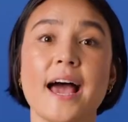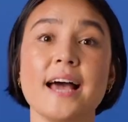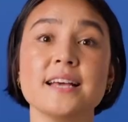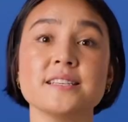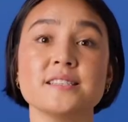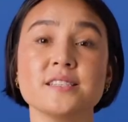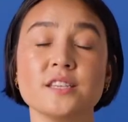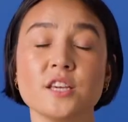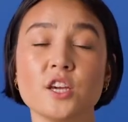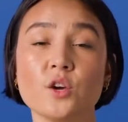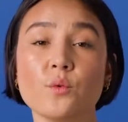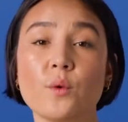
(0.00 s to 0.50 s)

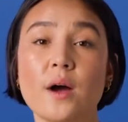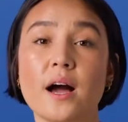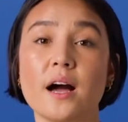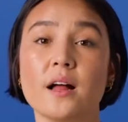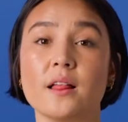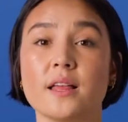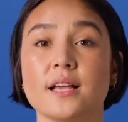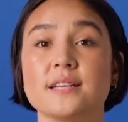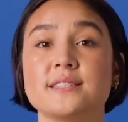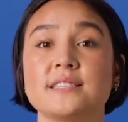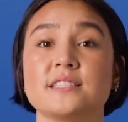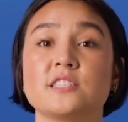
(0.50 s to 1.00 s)

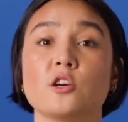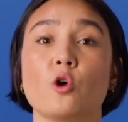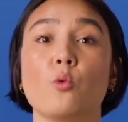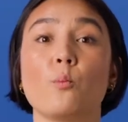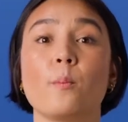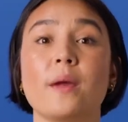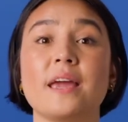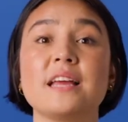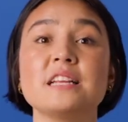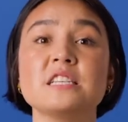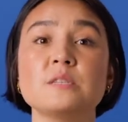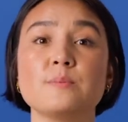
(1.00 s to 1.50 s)
SQL is a
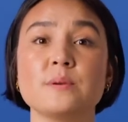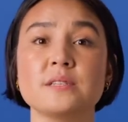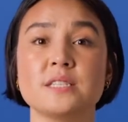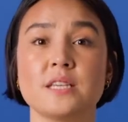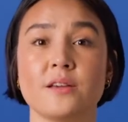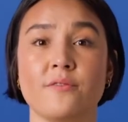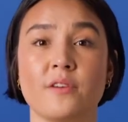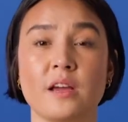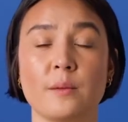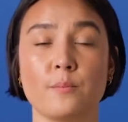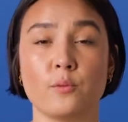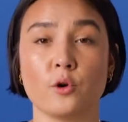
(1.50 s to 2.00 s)

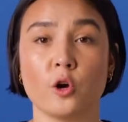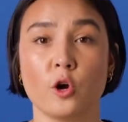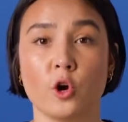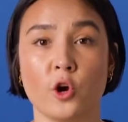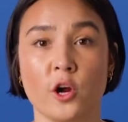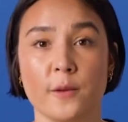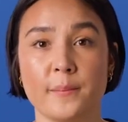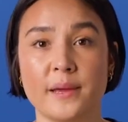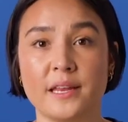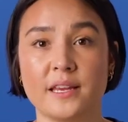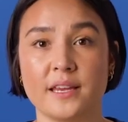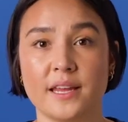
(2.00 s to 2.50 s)
domain-specific
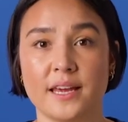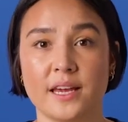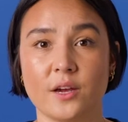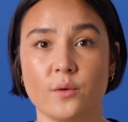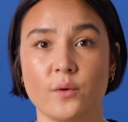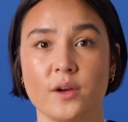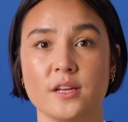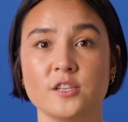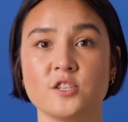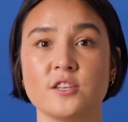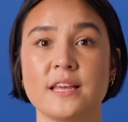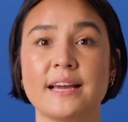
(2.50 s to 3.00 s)
programming
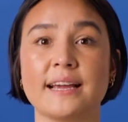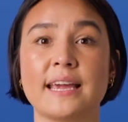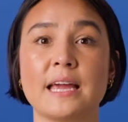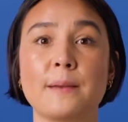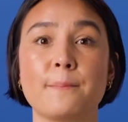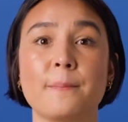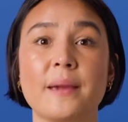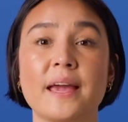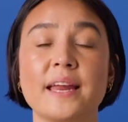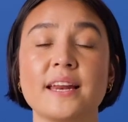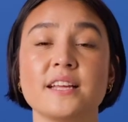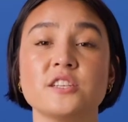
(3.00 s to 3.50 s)
language that can
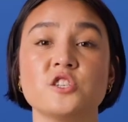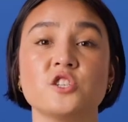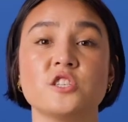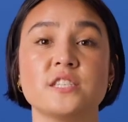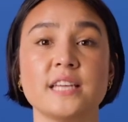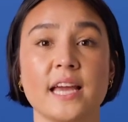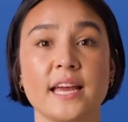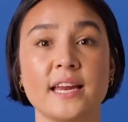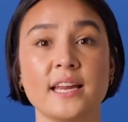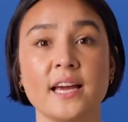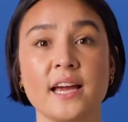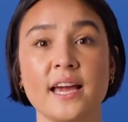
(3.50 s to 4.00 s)
manage
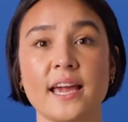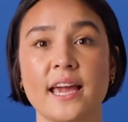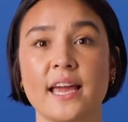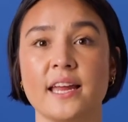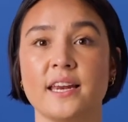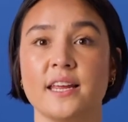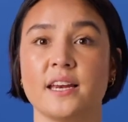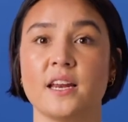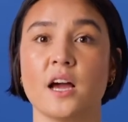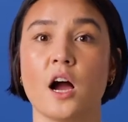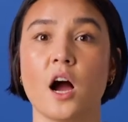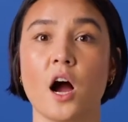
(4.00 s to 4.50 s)
data in
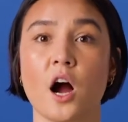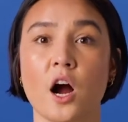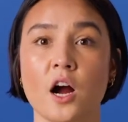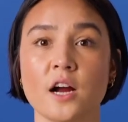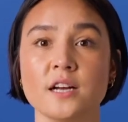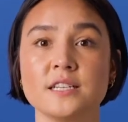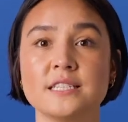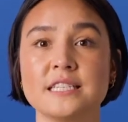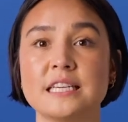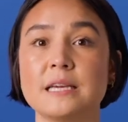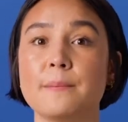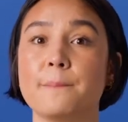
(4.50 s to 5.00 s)
an
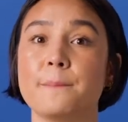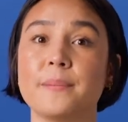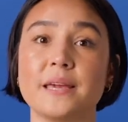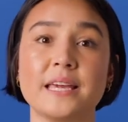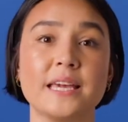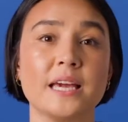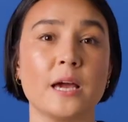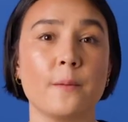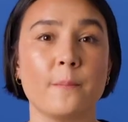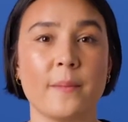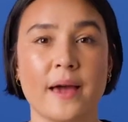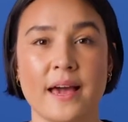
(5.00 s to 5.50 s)

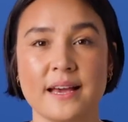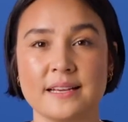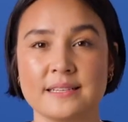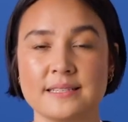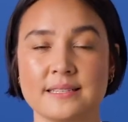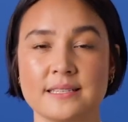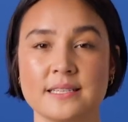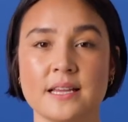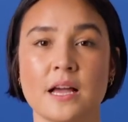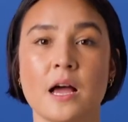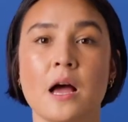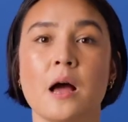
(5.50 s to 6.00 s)

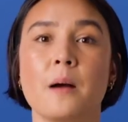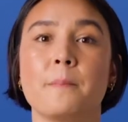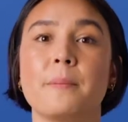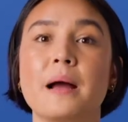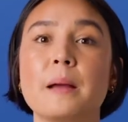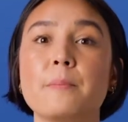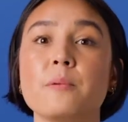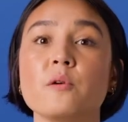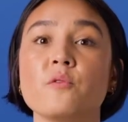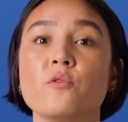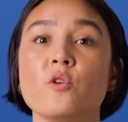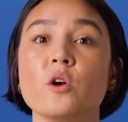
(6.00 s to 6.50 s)
RDBMS by
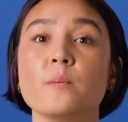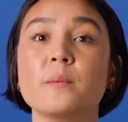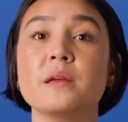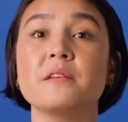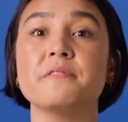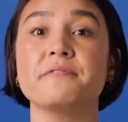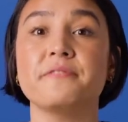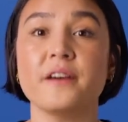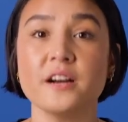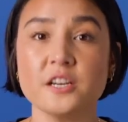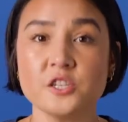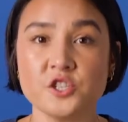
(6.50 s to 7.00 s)
performing
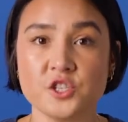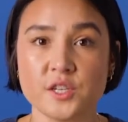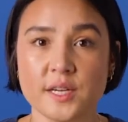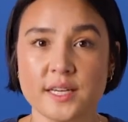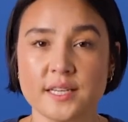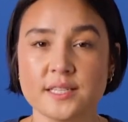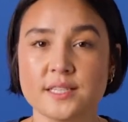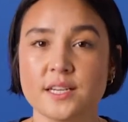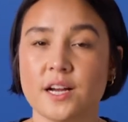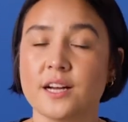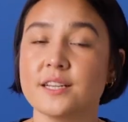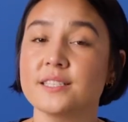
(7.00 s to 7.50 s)

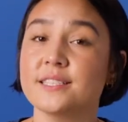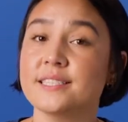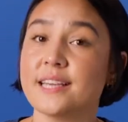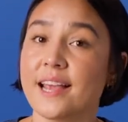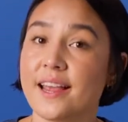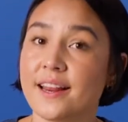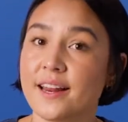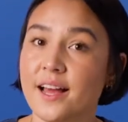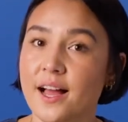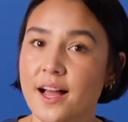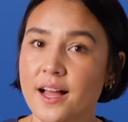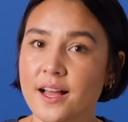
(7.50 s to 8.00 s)
functions on
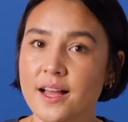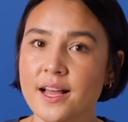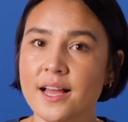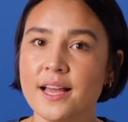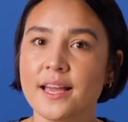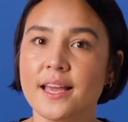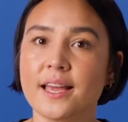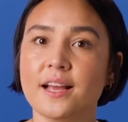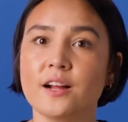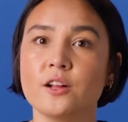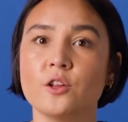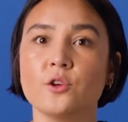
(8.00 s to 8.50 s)
data,
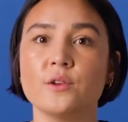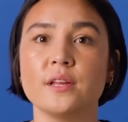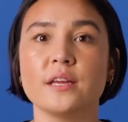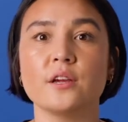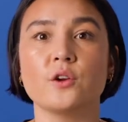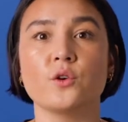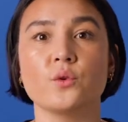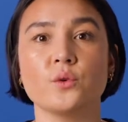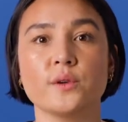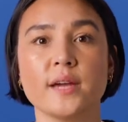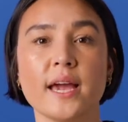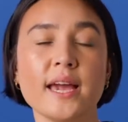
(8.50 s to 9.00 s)
including
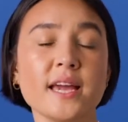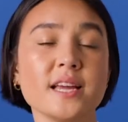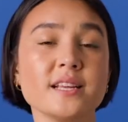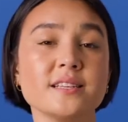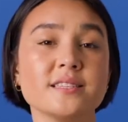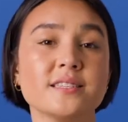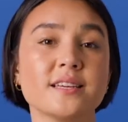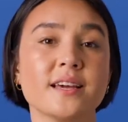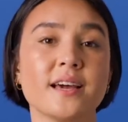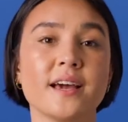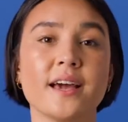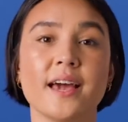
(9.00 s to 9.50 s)

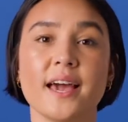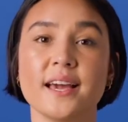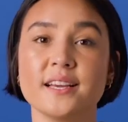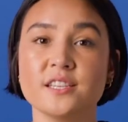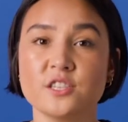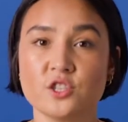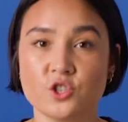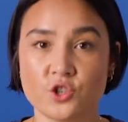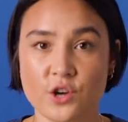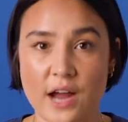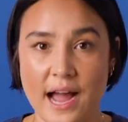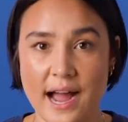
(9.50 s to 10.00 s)
create,
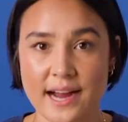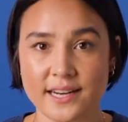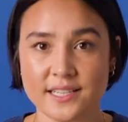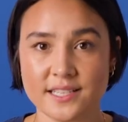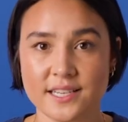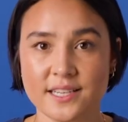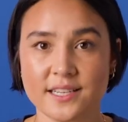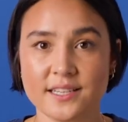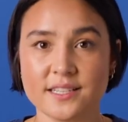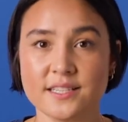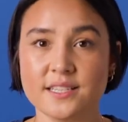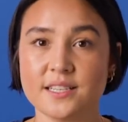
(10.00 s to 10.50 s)

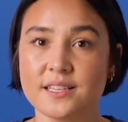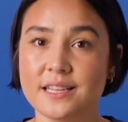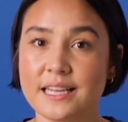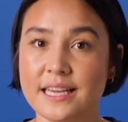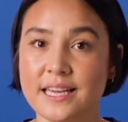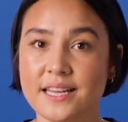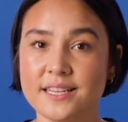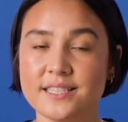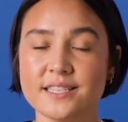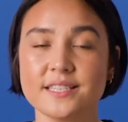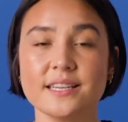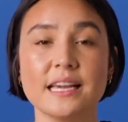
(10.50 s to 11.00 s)
extract,
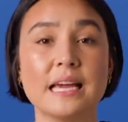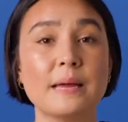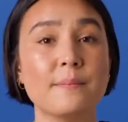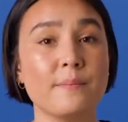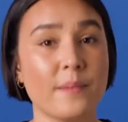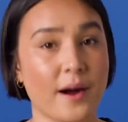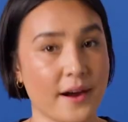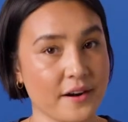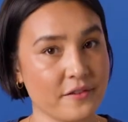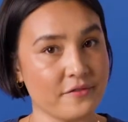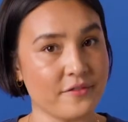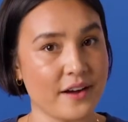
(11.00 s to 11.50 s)
delete, and
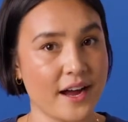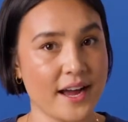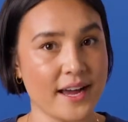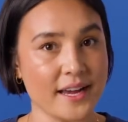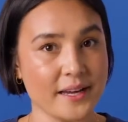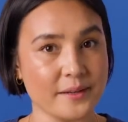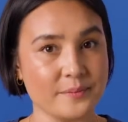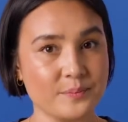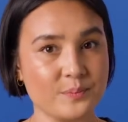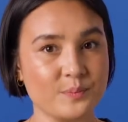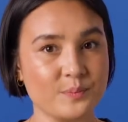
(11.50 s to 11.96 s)
modify.